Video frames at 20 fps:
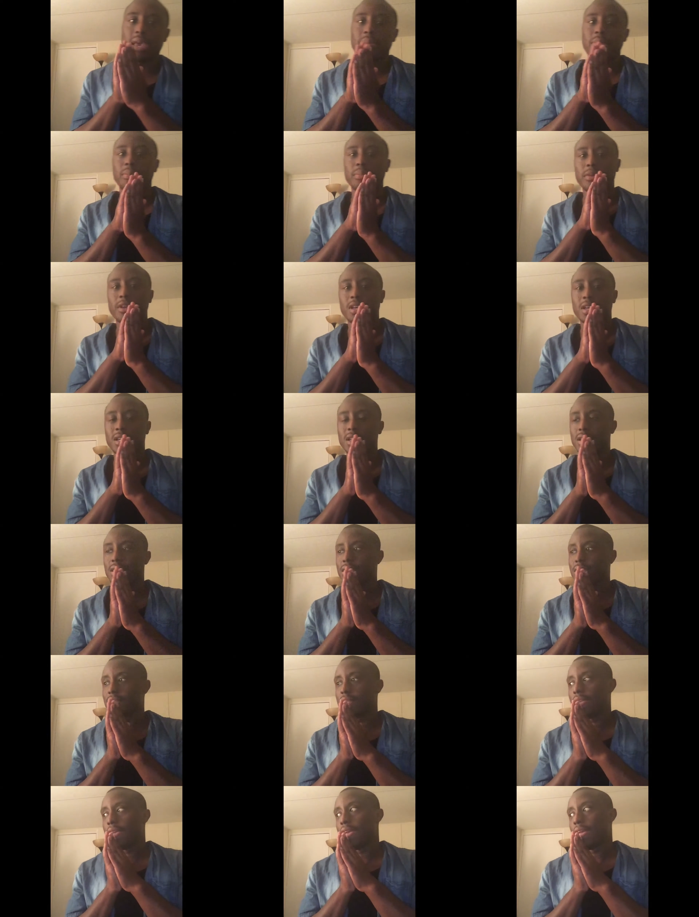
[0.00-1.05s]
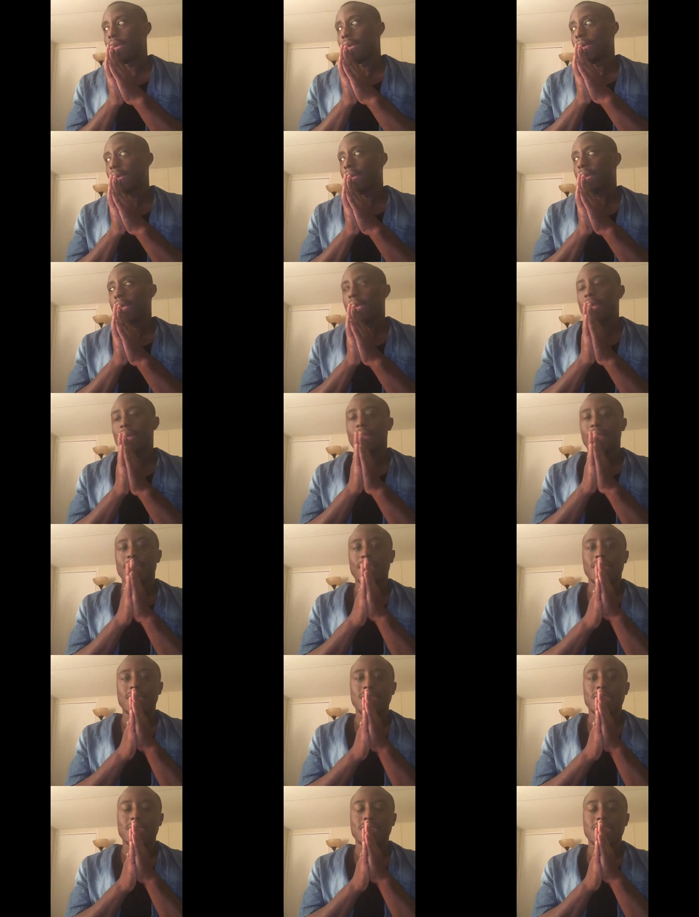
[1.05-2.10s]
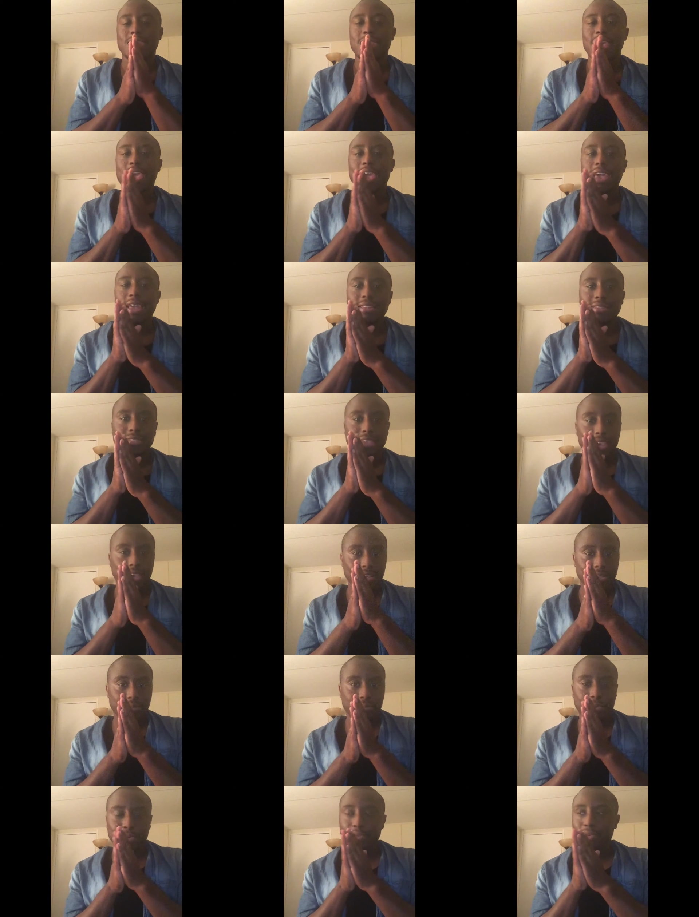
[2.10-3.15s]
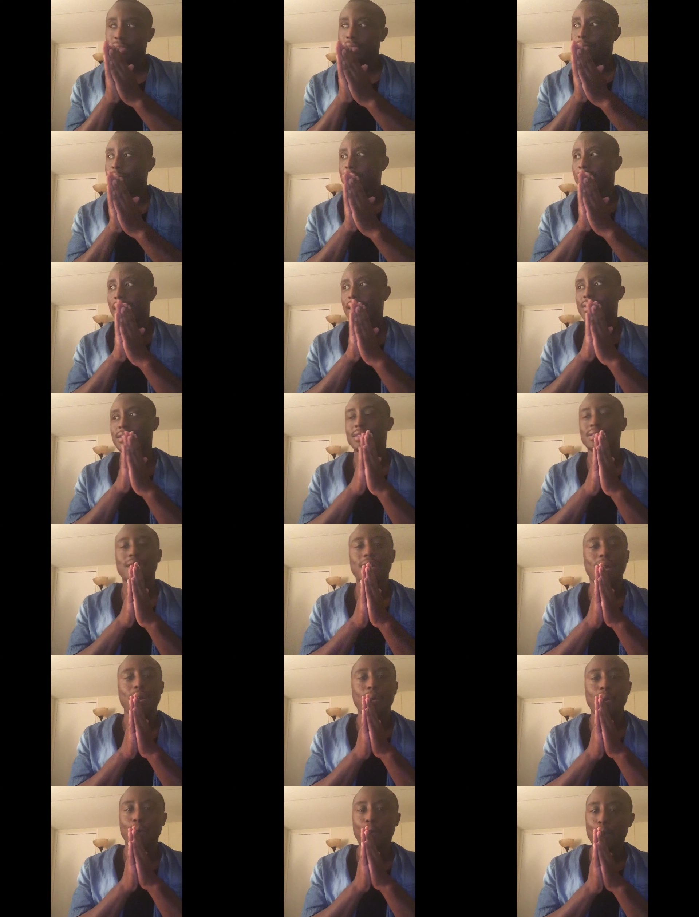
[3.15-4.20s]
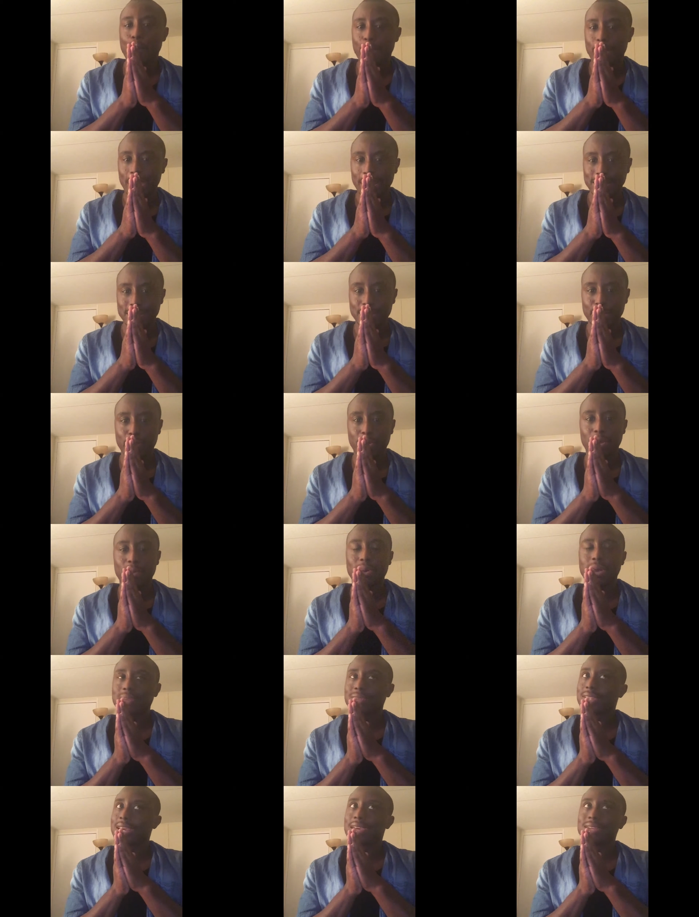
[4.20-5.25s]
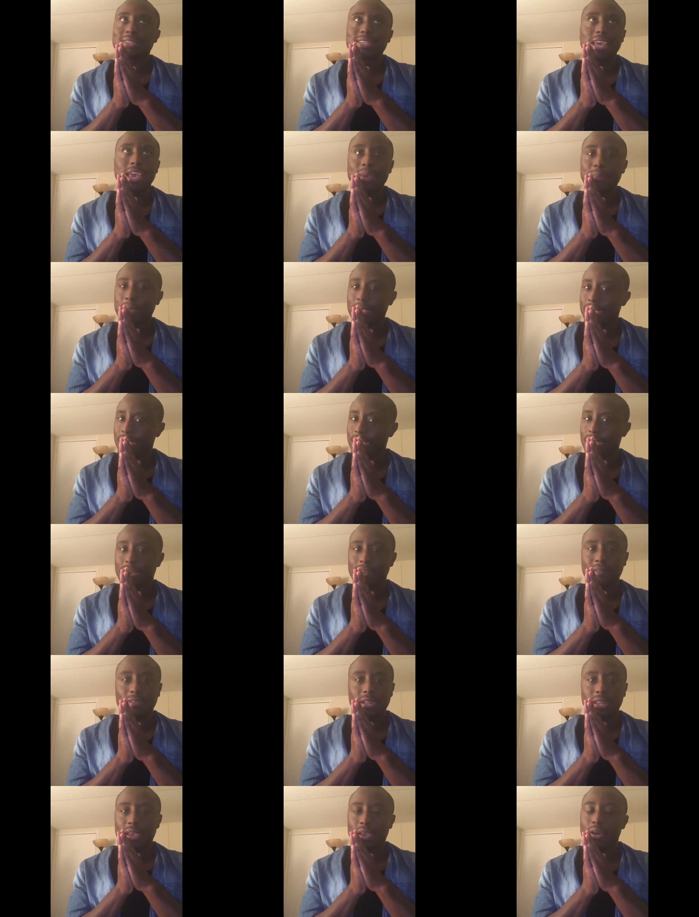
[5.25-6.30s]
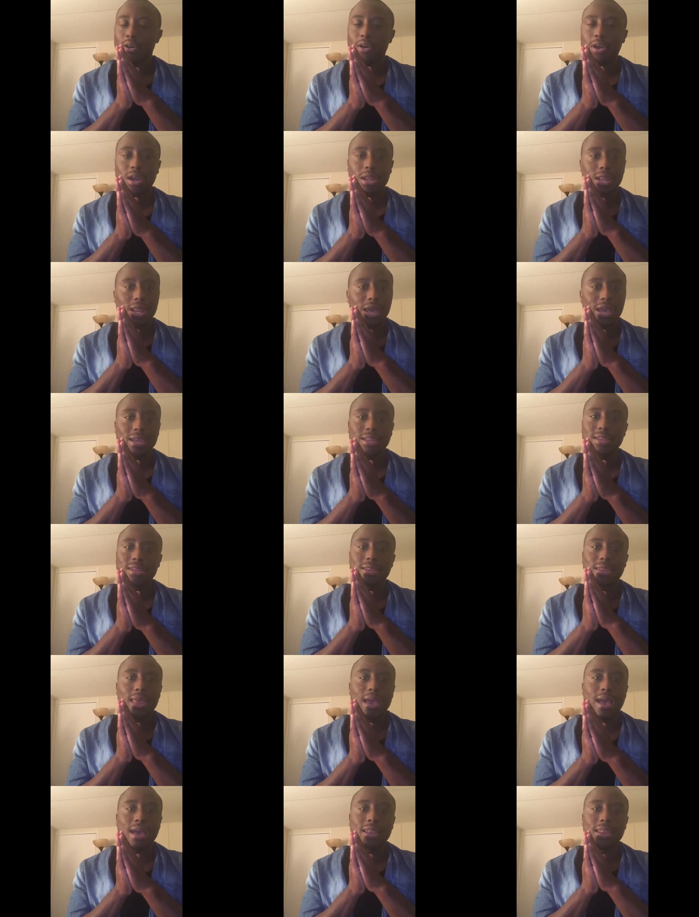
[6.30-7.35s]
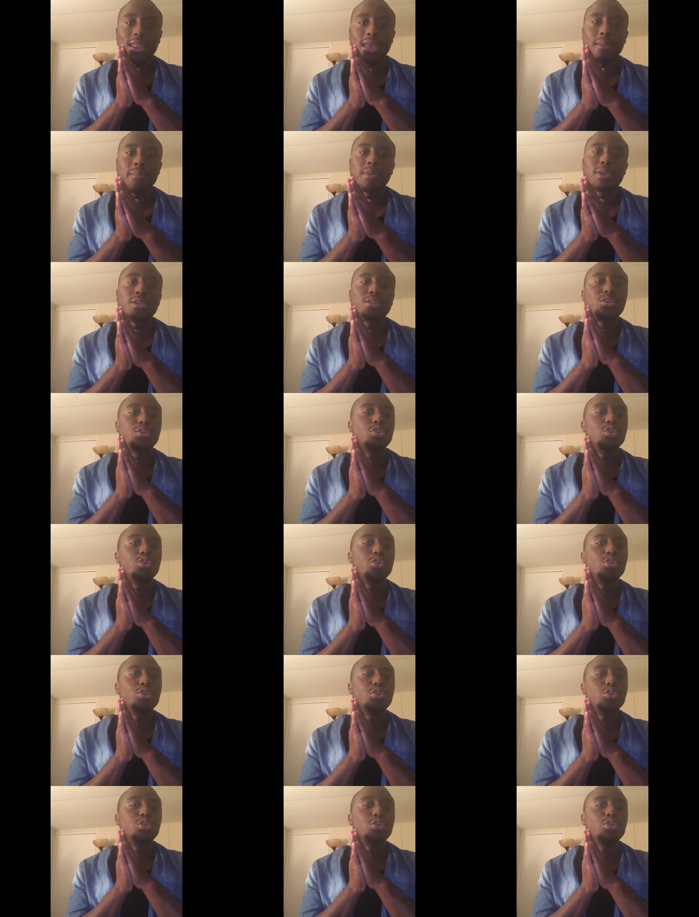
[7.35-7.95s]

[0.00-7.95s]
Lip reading: happy, because that takes me really back to the old basketball wives. Like, Tami and Evelyn are like the dynamic